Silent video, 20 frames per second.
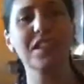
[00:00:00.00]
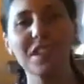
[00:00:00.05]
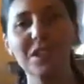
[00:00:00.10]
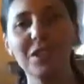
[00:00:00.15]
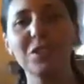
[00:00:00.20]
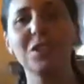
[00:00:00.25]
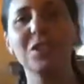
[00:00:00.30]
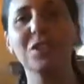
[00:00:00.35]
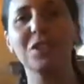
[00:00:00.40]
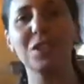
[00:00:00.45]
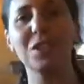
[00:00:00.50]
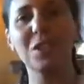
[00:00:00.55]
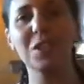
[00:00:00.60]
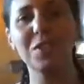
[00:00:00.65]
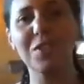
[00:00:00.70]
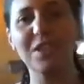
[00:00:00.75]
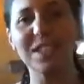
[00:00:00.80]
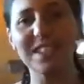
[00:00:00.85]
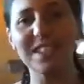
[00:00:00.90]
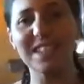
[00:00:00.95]
to the
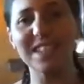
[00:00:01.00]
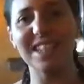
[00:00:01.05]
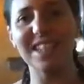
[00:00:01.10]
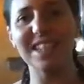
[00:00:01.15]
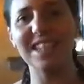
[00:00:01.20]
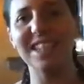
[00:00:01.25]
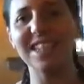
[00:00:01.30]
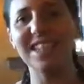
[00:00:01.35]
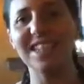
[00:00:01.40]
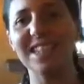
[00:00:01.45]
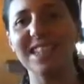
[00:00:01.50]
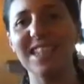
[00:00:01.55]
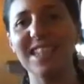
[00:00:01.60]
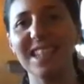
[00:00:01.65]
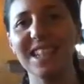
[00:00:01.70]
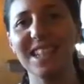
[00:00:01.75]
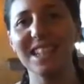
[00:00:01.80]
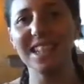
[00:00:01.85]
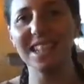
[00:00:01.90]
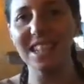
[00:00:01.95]
surface,
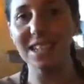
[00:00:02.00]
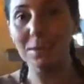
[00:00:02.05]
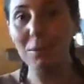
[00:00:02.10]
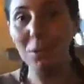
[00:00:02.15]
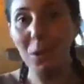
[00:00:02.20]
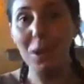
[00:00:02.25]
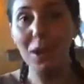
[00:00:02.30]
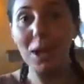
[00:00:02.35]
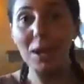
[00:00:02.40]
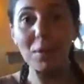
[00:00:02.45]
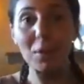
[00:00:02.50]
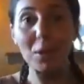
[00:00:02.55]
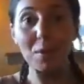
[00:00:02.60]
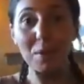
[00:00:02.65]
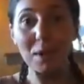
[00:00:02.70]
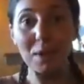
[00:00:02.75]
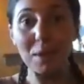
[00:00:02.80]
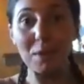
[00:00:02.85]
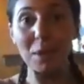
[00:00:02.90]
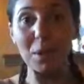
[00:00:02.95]
and more
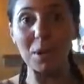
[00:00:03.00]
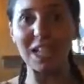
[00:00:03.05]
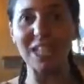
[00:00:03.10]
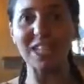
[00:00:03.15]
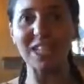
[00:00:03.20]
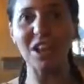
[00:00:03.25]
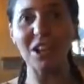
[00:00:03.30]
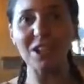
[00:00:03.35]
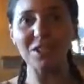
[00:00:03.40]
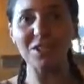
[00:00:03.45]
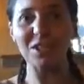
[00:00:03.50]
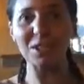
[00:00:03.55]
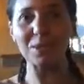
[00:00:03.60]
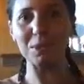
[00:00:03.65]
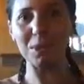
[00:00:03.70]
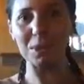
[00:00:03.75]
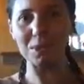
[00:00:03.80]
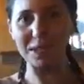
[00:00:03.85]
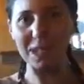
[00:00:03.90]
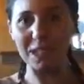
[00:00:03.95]
people can
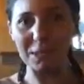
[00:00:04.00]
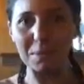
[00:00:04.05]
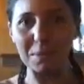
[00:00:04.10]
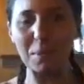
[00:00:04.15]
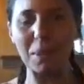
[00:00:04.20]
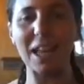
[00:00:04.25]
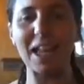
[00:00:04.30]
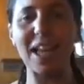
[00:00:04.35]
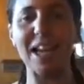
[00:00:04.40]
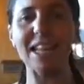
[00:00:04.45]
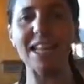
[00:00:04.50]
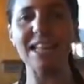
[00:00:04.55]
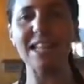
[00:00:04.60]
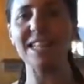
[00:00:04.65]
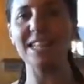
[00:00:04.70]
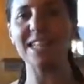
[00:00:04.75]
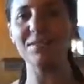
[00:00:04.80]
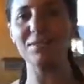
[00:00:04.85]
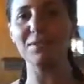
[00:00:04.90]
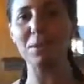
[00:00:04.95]
contribute and play, and
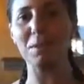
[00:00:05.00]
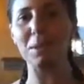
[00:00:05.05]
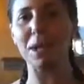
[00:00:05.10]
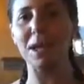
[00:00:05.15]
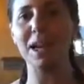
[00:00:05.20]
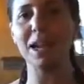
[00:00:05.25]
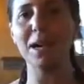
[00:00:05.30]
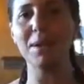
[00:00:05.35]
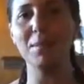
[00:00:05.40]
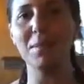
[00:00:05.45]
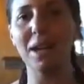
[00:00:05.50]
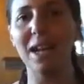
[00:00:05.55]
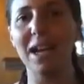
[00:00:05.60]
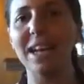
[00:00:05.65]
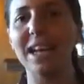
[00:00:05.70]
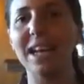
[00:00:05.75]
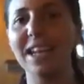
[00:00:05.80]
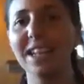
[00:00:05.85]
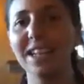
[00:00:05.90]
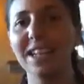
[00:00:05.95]
then we become
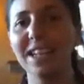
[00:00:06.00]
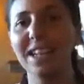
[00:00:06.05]
like